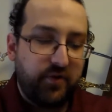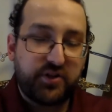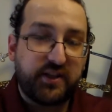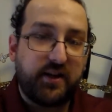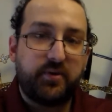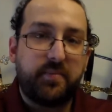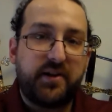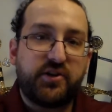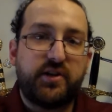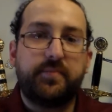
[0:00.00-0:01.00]
First thing I want
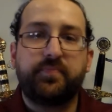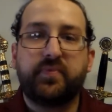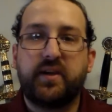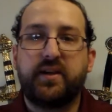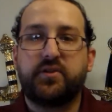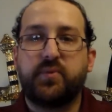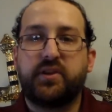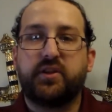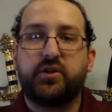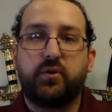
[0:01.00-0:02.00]
to mention is
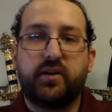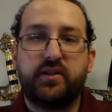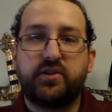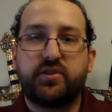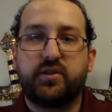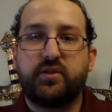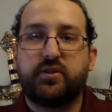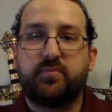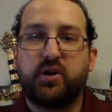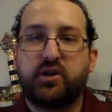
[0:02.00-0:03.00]
with the tokens, the
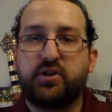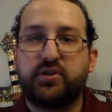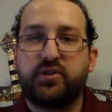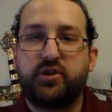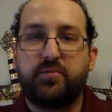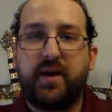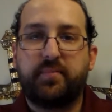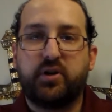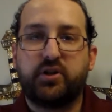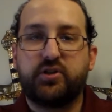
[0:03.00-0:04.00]
little markers, the
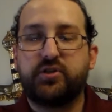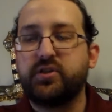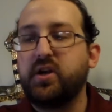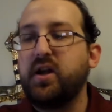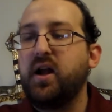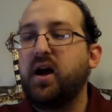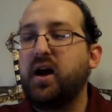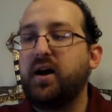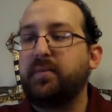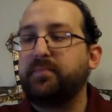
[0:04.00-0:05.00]
nomad markers.
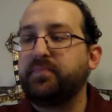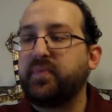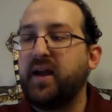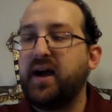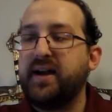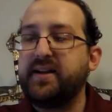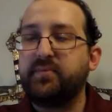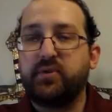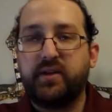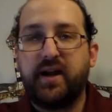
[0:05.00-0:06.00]
I
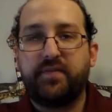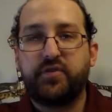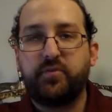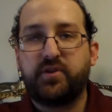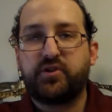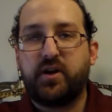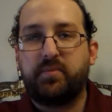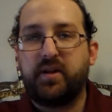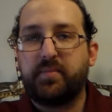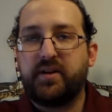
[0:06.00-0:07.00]
didn't really have too much
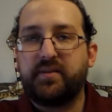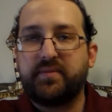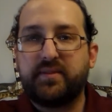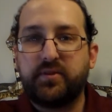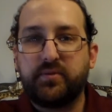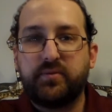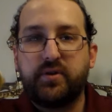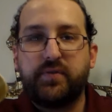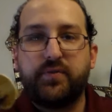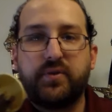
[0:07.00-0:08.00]
trouble. I mean, I
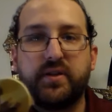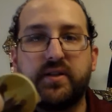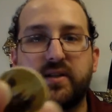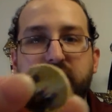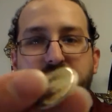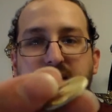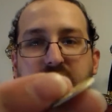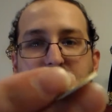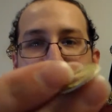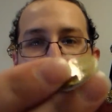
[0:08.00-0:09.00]
don't know if you can
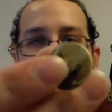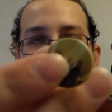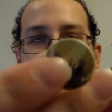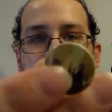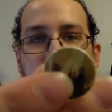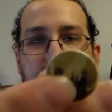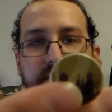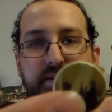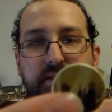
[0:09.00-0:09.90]
see so well,